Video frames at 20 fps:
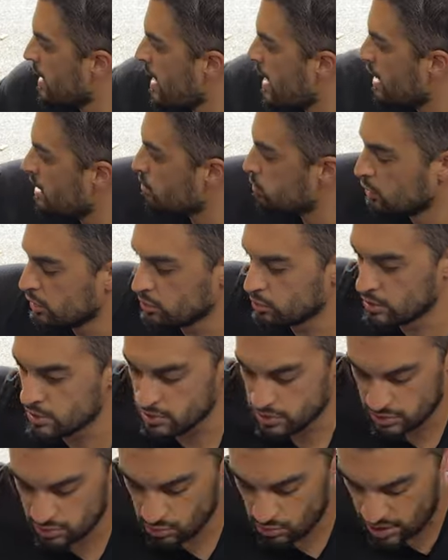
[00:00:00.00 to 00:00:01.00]
hybrid
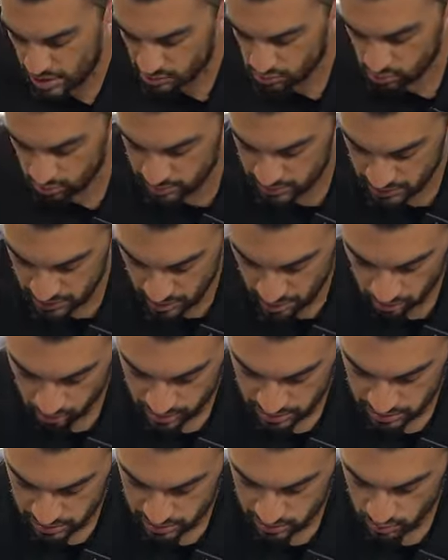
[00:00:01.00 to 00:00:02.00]
rinseless wash will be our
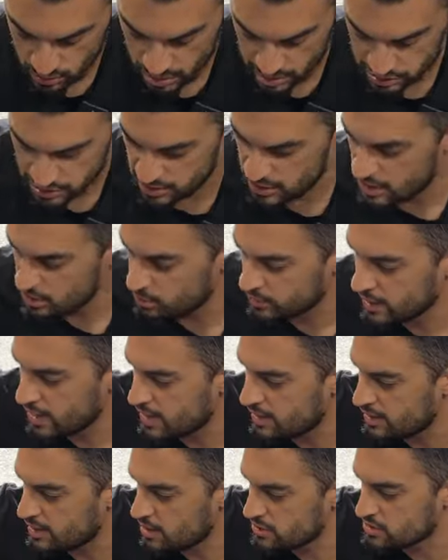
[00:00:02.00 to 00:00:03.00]
rinseless wash. Today we
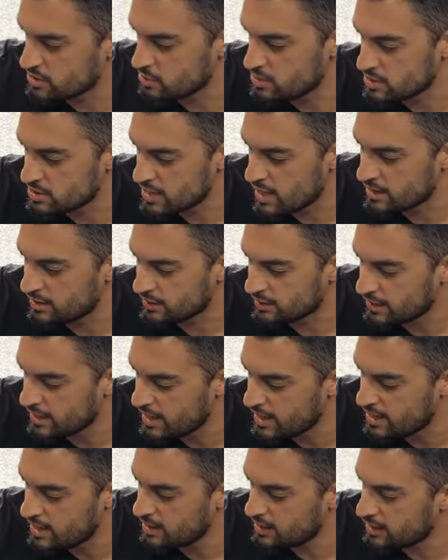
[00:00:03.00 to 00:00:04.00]
got it also inside the
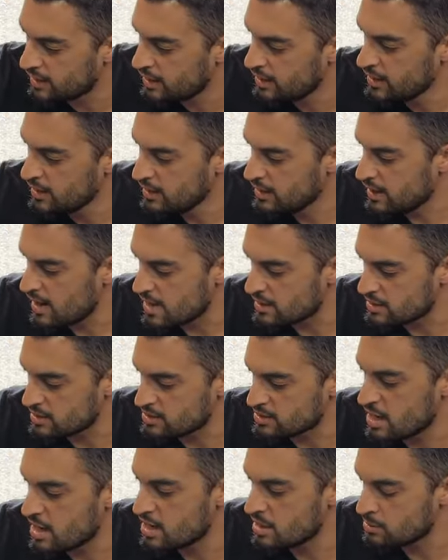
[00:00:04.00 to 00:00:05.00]
keg at the
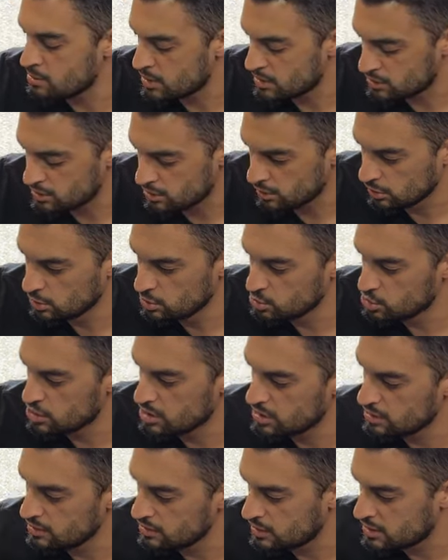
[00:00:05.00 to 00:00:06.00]
same
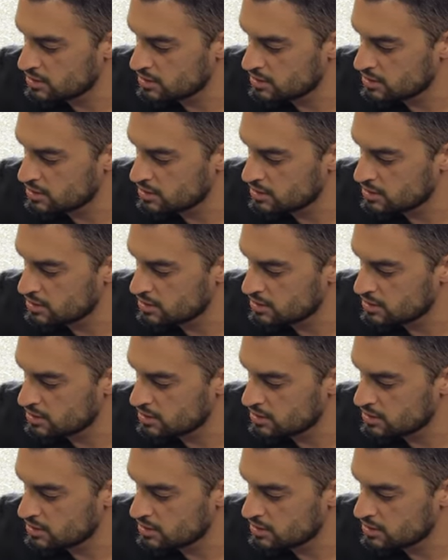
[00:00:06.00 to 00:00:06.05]
dilution.